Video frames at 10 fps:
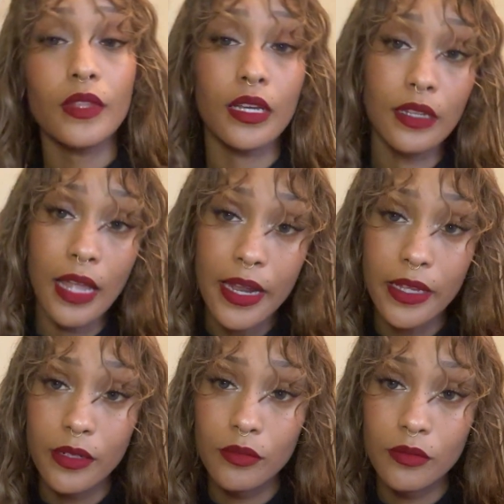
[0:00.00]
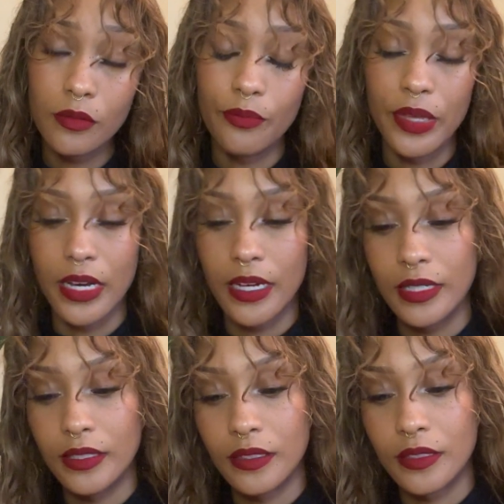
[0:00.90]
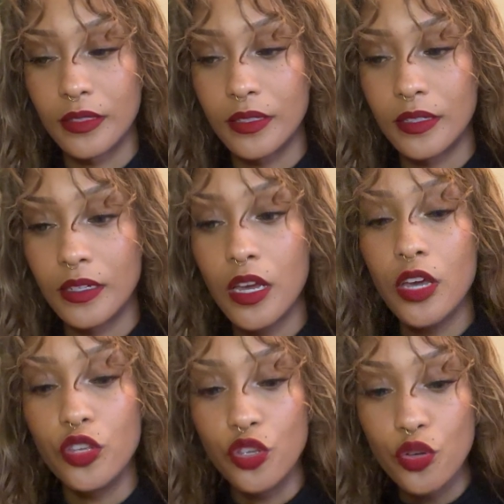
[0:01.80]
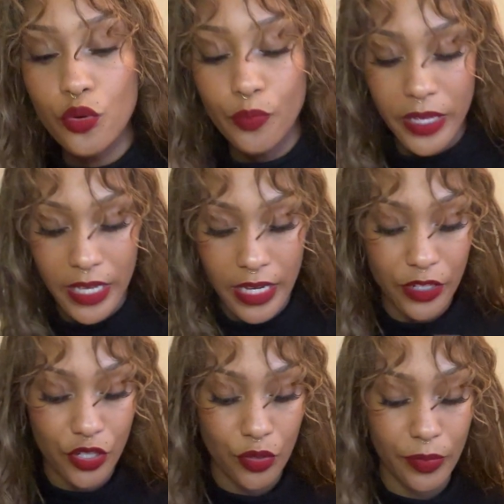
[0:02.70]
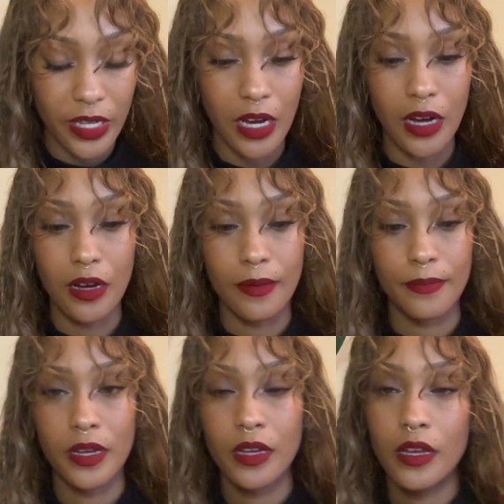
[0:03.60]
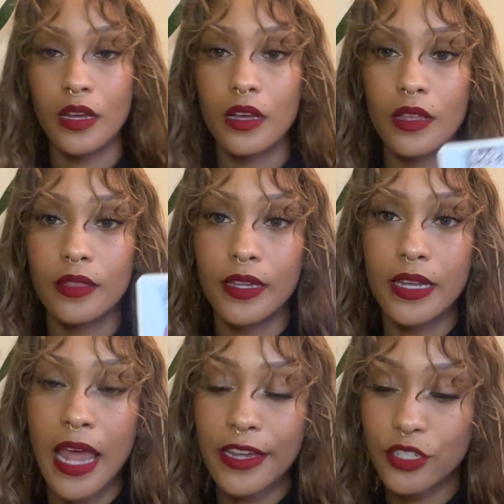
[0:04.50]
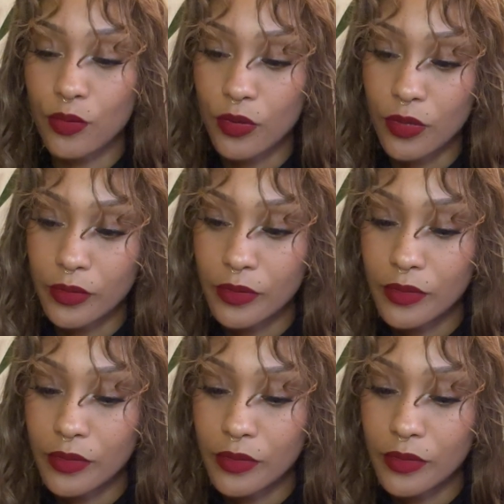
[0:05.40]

let it, because you begin to become the natural,